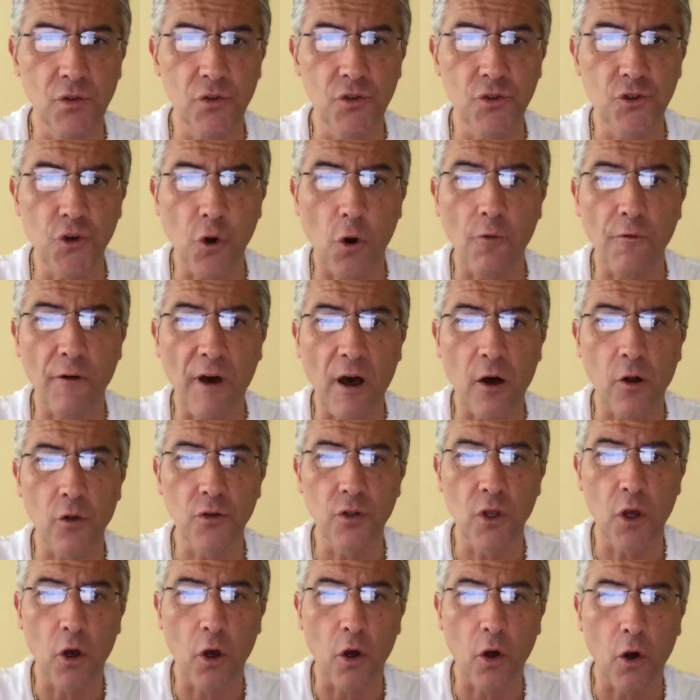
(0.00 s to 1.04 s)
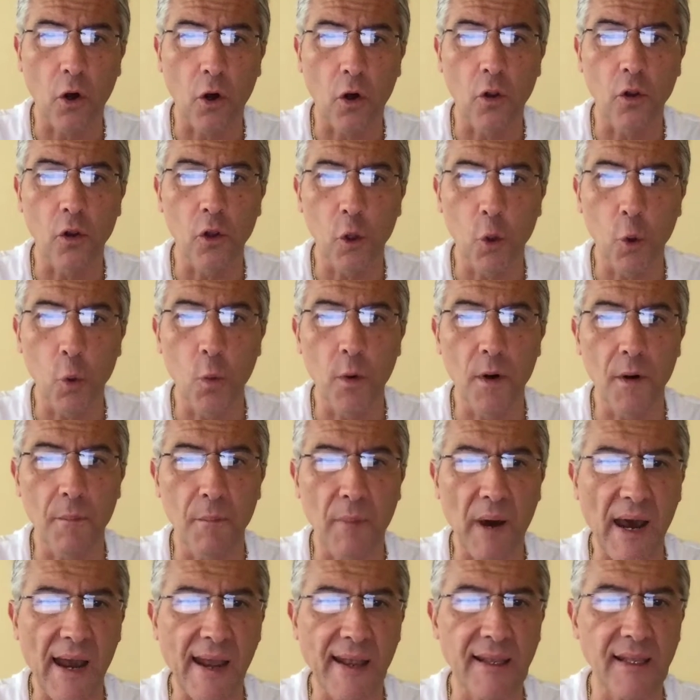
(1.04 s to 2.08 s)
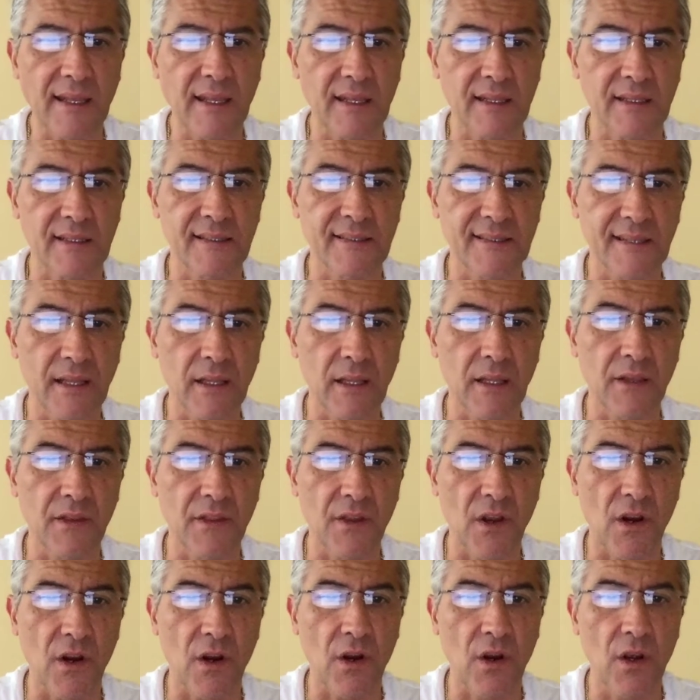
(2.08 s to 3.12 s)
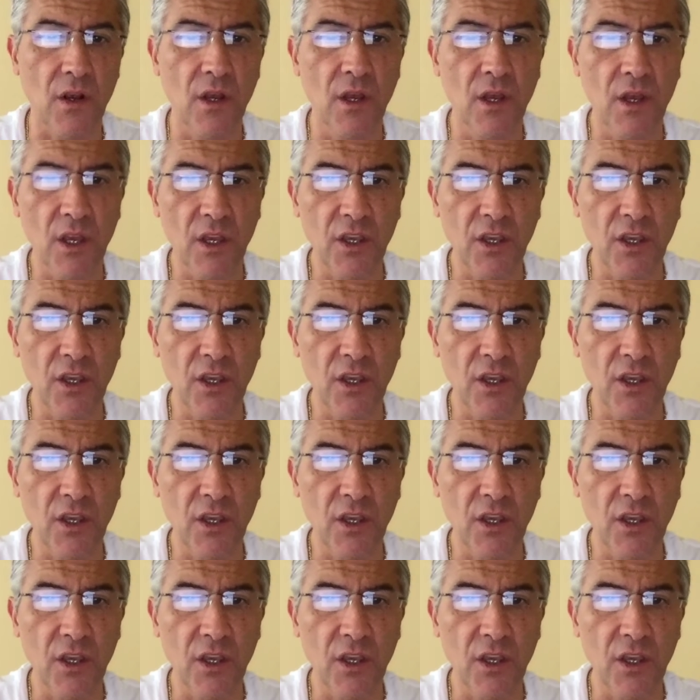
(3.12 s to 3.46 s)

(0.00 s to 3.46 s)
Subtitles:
drove out all who were buying and selling there.